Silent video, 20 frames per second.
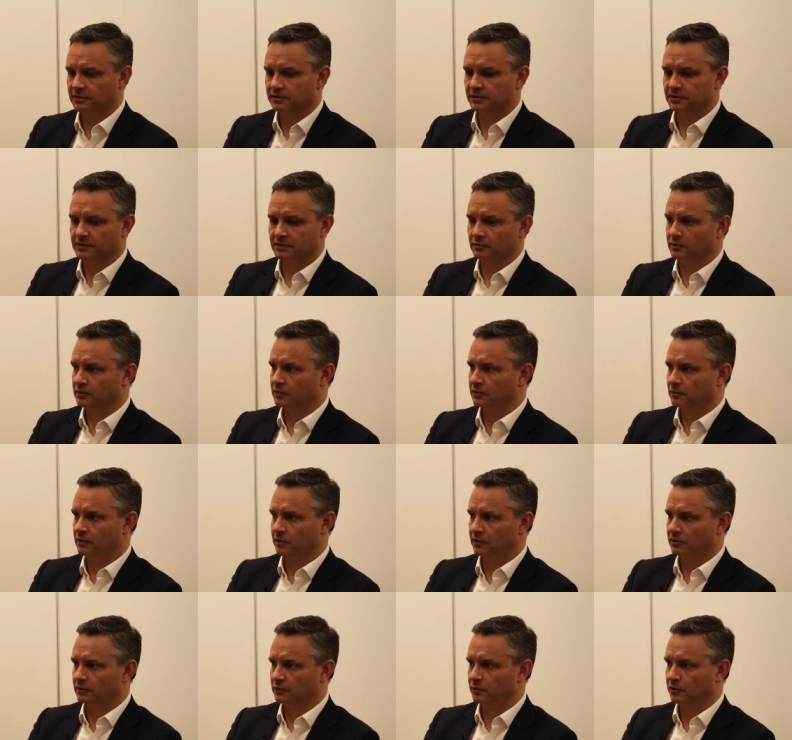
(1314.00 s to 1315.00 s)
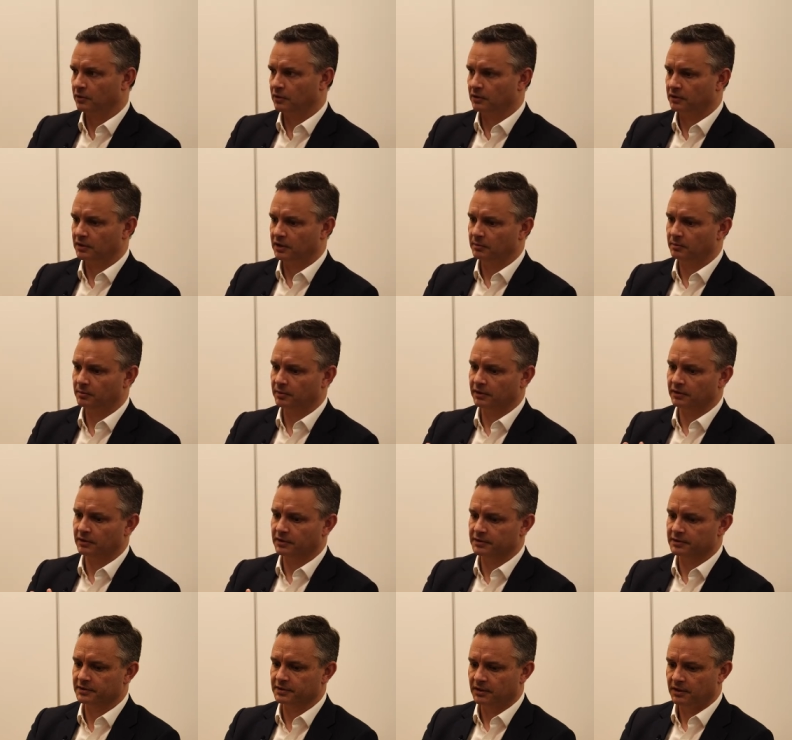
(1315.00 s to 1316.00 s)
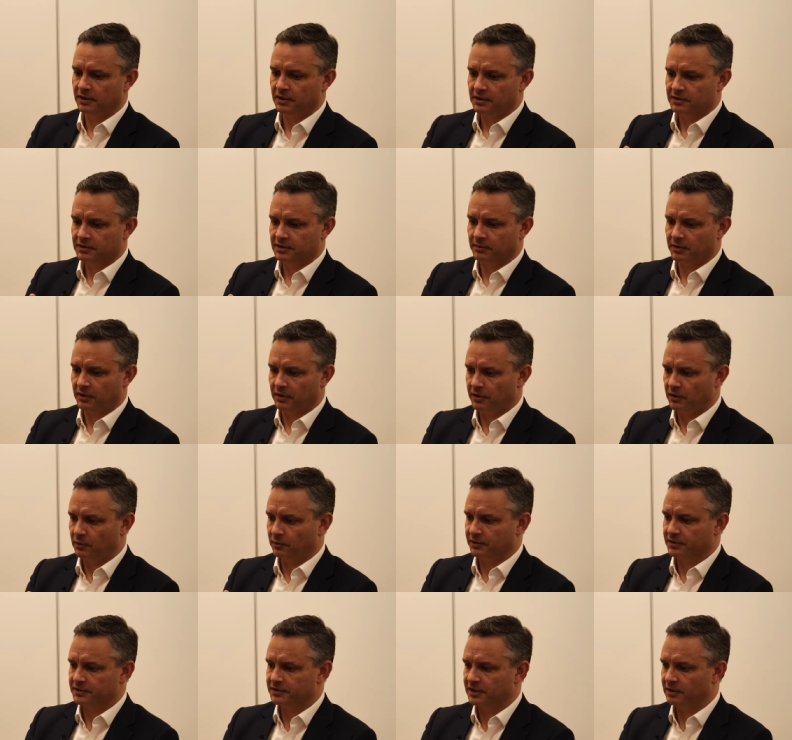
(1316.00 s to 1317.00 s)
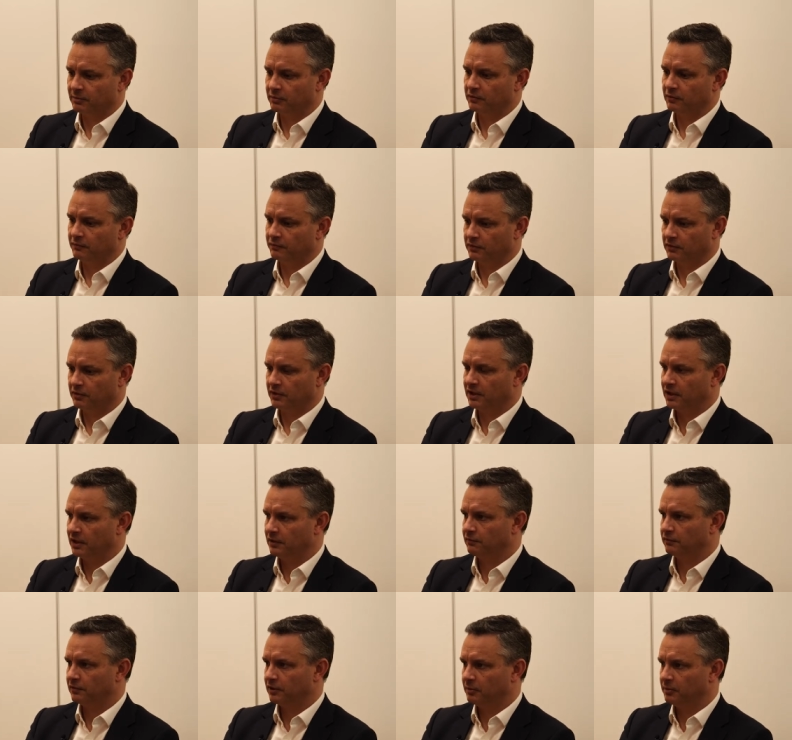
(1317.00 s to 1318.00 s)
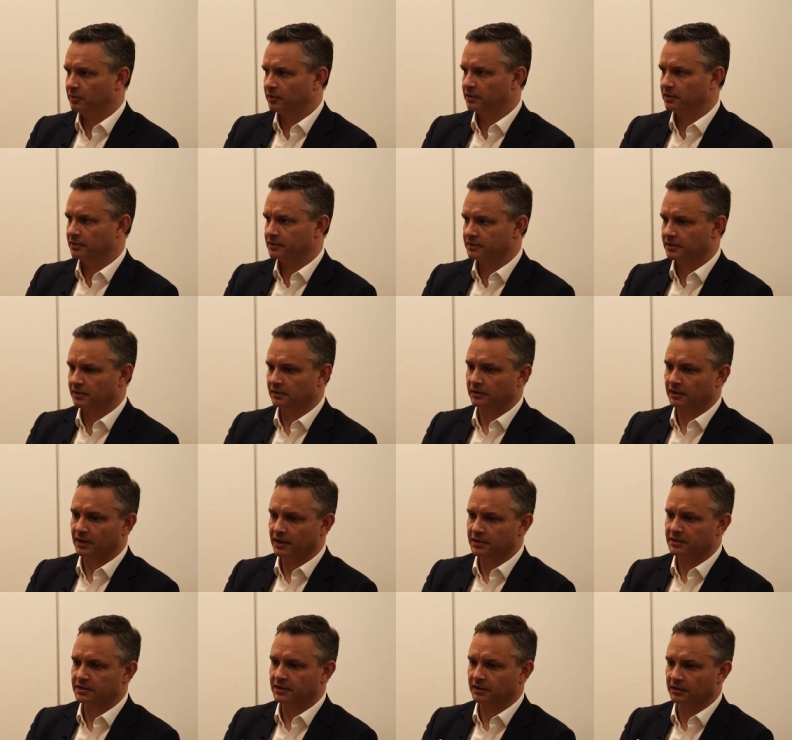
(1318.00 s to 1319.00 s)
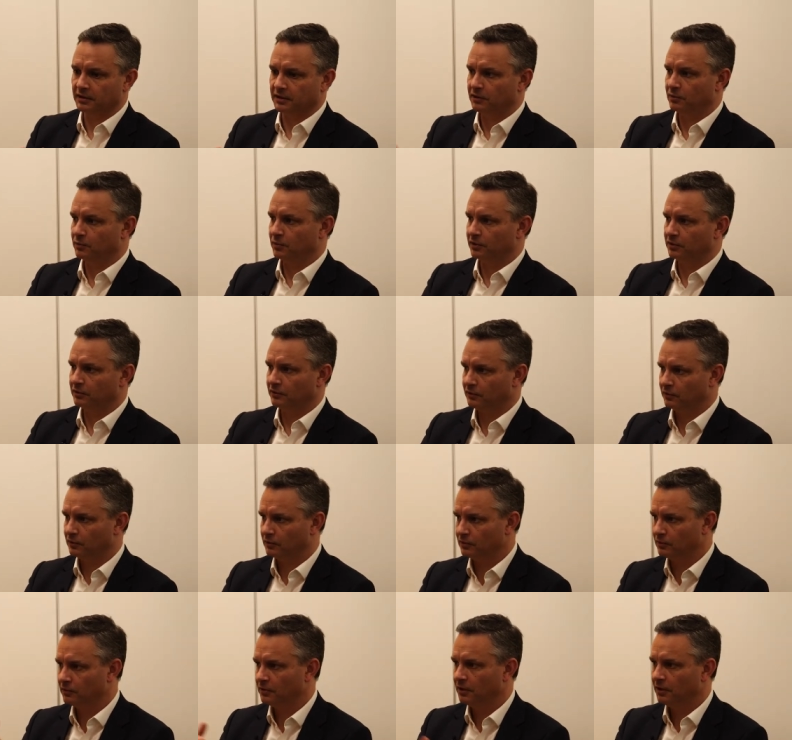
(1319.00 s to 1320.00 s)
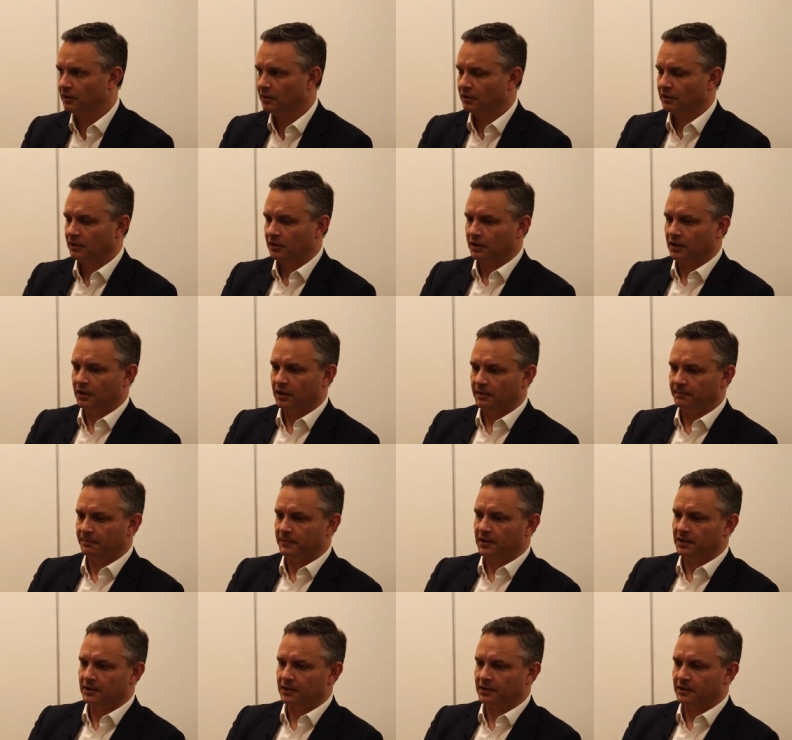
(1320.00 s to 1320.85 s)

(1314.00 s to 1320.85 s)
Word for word: did some quite good work on that. But it is something that you want to step through very carefully because the last thing that you want to do um,